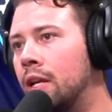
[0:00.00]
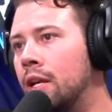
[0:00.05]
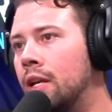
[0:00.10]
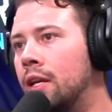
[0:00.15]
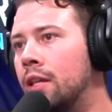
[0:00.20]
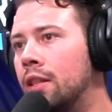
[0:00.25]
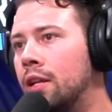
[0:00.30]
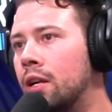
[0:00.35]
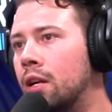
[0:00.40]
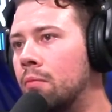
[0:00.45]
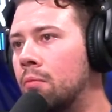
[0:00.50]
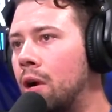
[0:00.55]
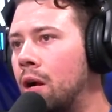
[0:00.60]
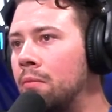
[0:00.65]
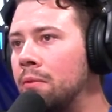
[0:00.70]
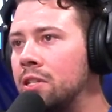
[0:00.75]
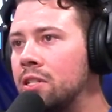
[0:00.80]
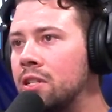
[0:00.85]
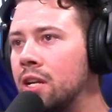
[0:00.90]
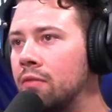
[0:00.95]
There are probably
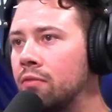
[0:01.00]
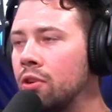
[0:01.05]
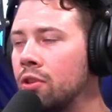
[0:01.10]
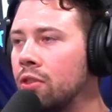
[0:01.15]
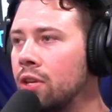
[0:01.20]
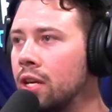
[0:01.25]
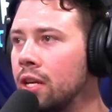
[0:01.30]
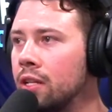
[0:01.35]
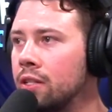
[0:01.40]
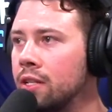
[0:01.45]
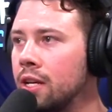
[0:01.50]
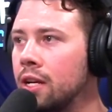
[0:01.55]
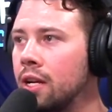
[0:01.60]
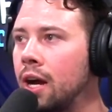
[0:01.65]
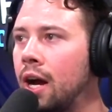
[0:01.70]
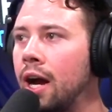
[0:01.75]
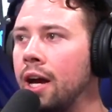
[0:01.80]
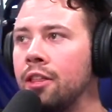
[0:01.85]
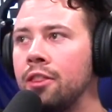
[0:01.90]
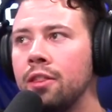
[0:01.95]
several things that
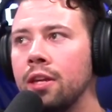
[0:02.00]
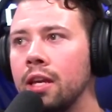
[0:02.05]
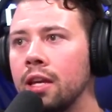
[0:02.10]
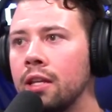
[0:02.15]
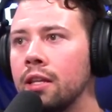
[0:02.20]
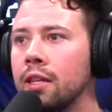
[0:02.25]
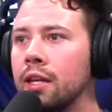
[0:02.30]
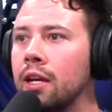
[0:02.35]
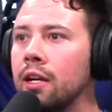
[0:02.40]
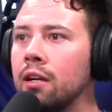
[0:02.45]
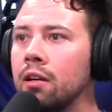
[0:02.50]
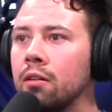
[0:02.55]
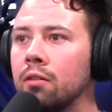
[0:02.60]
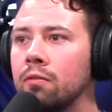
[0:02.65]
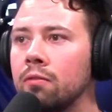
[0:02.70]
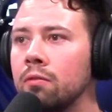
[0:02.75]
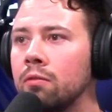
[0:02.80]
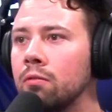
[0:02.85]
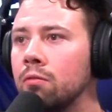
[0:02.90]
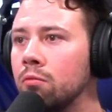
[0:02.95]
I think that are
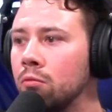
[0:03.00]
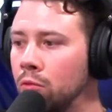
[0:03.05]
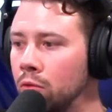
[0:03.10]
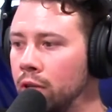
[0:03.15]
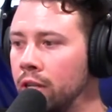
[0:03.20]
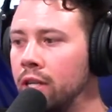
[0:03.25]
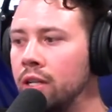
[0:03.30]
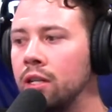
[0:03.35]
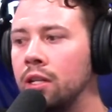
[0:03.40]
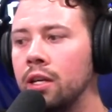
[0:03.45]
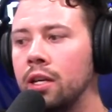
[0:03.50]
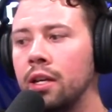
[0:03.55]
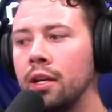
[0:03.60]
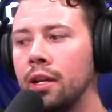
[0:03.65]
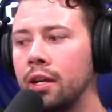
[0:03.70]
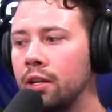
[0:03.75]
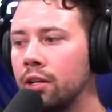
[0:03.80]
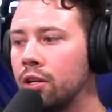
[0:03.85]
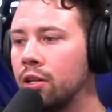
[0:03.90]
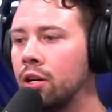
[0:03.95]
really
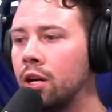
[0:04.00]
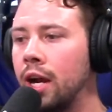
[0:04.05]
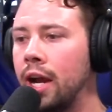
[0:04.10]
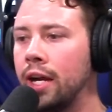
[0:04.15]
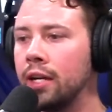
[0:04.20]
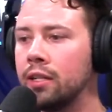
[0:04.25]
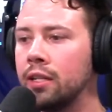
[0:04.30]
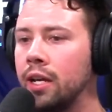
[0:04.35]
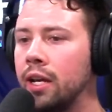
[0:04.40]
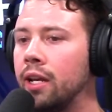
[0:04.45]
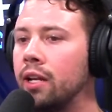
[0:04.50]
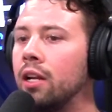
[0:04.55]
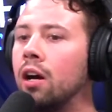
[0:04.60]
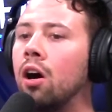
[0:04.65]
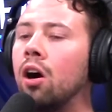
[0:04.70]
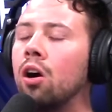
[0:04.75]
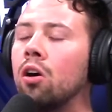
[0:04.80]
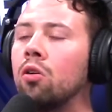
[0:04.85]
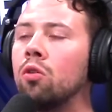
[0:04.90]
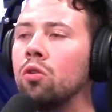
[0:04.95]
incorrect and
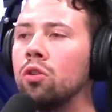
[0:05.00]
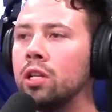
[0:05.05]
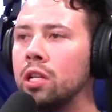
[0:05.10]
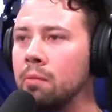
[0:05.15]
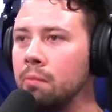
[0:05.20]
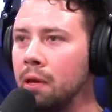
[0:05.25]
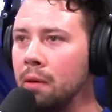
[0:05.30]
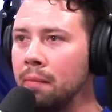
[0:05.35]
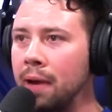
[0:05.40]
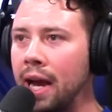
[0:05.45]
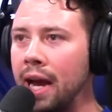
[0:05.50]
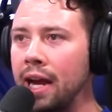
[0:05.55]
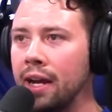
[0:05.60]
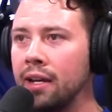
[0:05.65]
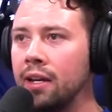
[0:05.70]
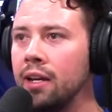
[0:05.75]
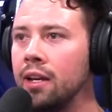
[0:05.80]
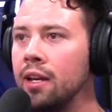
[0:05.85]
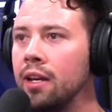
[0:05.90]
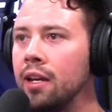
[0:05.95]
are holding me back,
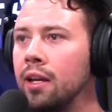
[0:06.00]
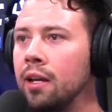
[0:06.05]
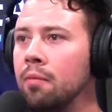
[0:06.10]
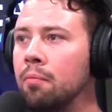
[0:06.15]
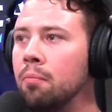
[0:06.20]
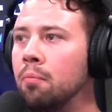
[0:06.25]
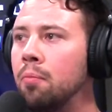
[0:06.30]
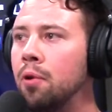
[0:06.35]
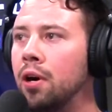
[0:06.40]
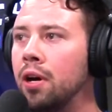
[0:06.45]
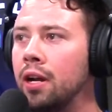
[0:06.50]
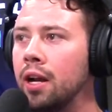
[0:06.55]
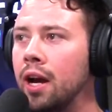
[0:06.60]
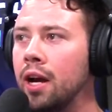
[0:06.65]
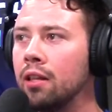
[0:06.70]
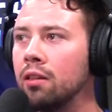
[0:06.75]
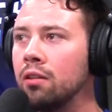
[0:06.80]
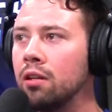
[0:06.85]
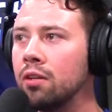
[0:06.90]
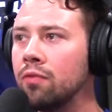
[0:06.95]
but I
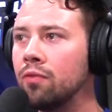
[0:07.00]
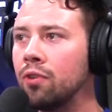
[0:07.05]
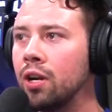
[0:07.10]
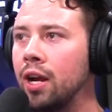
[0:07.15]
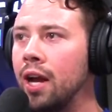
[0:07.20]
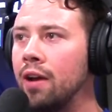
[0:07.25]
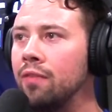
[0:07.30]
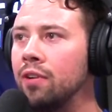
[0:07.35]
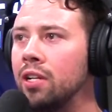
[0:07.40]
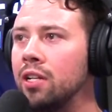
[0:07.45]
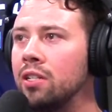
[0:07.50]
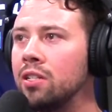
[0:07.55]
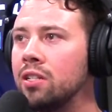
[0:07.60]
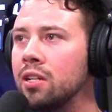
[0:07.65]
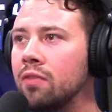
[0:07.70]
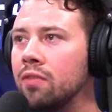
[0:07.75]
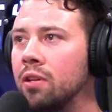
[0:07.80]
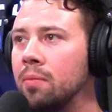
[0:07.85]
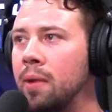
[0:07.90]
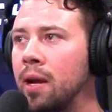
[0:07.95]
look for evidence of
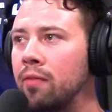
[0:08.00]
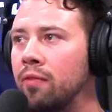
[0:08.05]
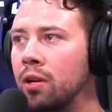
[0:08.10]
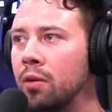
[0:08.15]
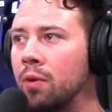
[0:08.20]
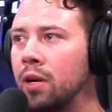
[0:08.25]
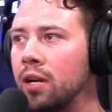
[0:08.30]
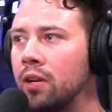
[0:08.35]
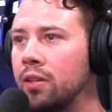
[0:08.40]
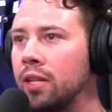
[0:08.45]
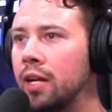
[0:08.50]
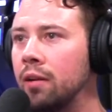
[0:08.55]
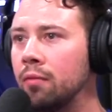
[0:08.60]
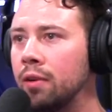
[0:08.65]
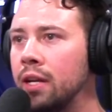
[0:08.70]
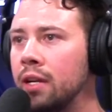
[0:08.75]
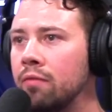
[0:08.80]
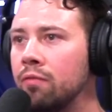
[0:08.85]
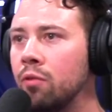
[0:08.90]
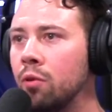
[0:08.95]
them everywhere, and that
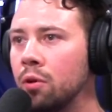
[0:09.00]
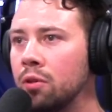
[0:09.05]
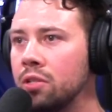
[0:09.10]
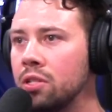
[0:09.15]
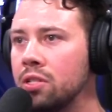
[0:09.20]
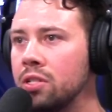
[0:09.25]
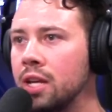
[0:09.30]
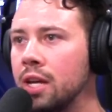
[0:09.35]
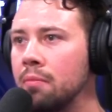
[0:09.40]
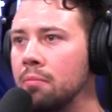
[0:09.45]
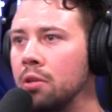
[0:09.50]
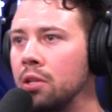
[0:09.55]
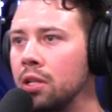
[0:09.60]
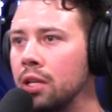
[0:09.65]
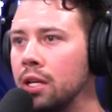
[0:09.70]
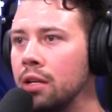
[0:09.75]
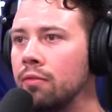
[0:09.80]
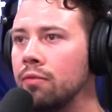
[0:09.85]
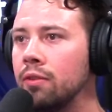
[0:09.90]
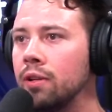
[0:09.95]
reinforces that
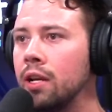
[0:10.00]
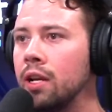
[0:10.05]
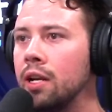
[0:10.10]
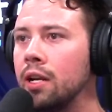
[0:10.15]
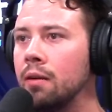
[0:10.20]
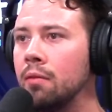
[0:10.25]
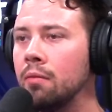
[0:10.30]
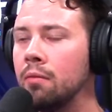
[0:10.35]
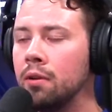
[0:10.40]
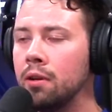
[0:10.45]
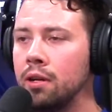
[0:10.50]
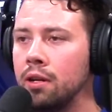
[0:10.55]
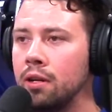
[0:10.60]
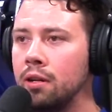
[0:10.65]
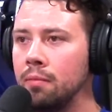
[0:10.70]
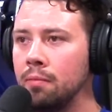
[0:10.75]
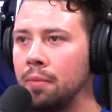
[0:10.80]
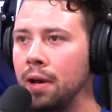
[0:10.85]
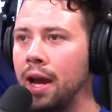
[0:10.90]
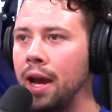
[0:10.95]
belief in a
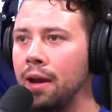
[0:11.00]
bad